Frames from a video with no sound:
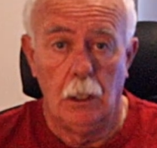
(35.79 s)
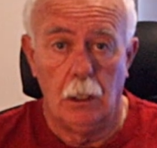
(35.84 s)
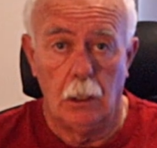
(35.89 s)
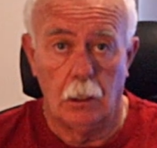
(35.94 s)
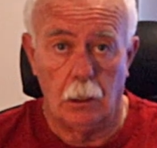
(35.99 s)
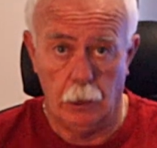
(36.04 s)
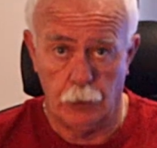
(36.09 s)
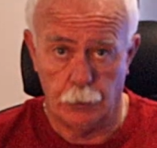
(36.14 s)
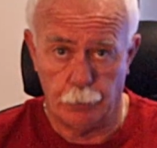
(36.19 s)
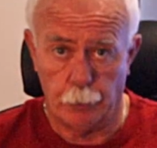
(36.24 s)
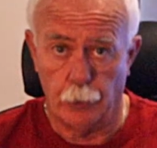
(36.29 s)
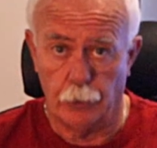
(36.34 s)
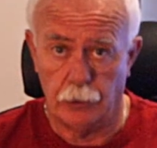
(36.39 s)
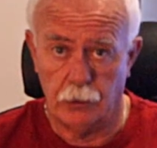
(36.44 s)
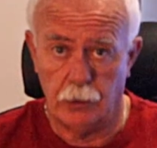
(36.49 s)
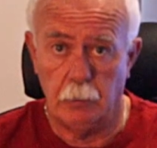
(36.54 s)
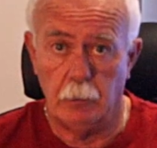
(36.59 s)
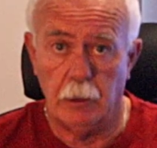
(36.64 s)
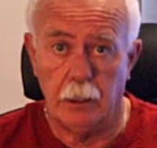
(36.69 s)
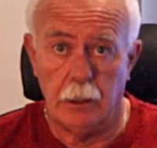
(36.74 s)
close
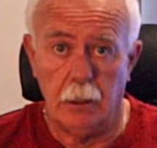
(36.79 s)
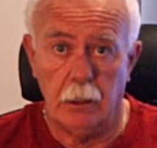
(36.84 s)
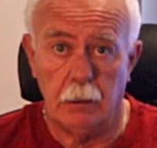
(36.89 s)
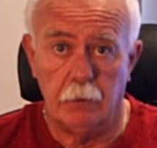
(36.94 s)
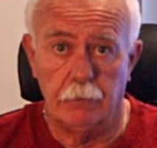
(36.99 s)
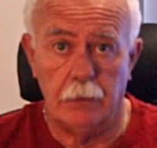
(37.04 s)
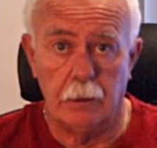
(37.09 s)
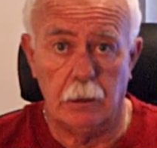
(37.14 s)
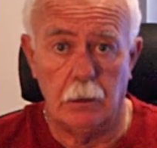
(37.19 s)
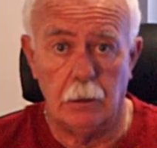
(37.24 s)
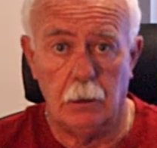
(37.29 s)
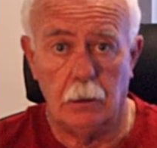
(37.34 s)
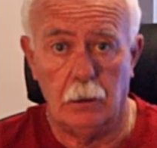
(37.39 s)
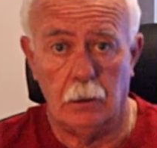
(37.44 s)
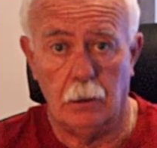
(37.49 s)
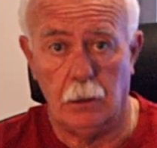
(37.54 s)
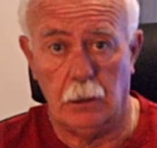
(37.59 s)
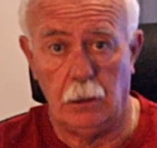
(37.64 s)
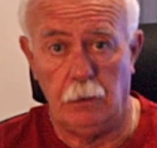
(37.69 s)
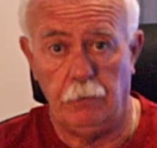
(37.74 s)
proximity of
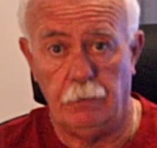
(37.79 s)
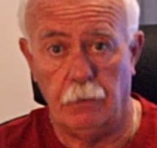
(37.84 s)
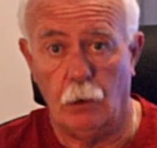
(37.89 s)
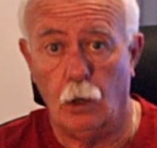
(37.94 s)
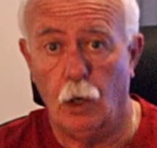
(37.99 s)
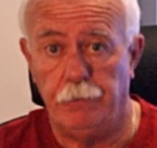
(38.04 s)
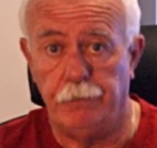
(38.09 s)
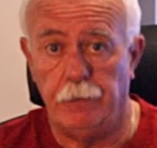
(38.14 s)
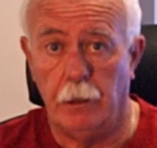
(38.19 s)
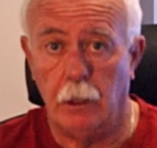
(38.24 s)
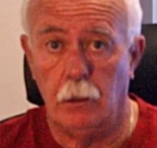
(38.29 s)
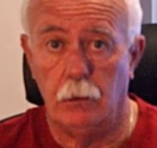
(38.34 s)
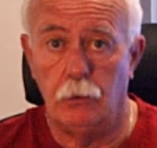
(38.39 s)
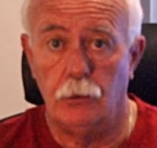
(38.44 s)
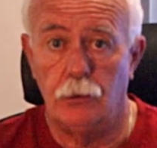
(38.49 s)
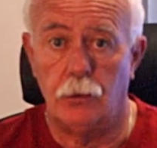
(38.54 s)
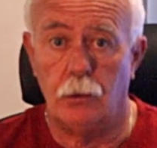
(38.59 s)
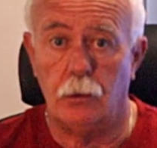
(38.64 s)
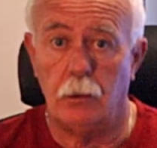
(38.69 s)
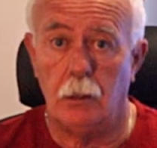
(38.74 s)
the iPhone
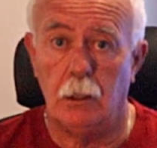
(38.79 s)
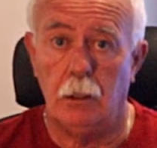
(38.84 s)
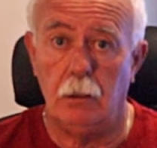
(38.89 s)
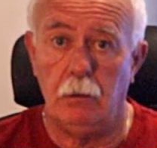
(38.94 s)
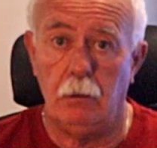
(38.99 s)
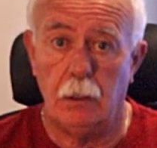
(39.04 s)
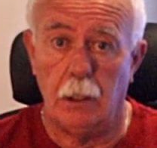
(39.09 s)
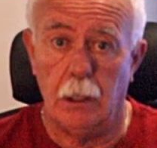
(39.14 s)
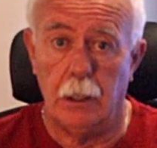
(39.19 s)
to the